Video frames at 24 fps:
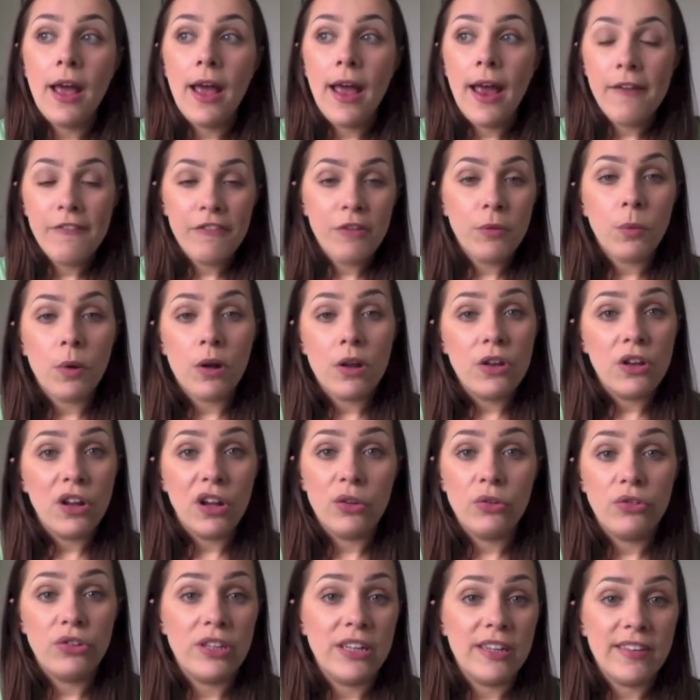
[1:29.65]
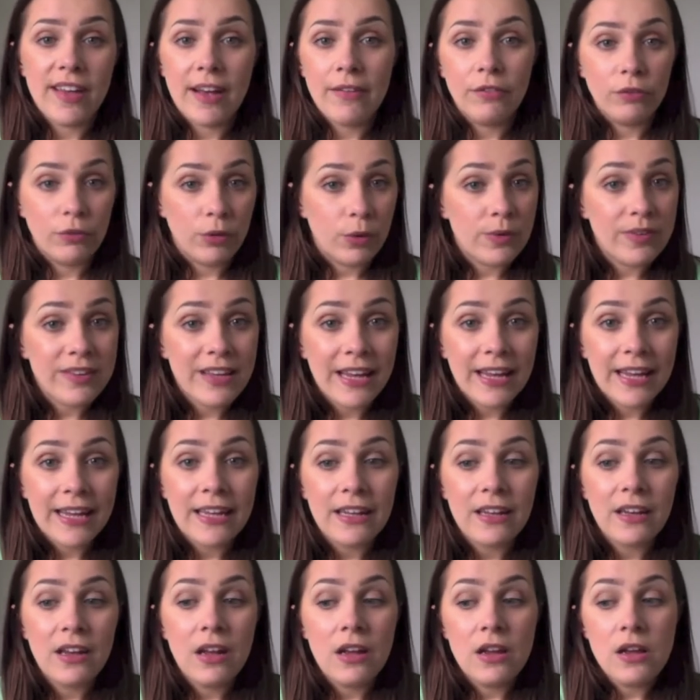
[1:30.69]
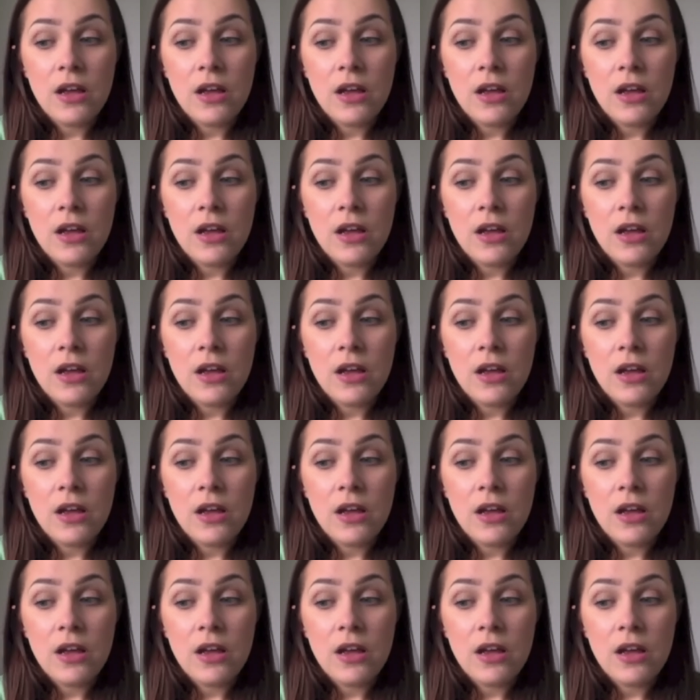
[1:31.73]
Everyone knows you need to have a routine.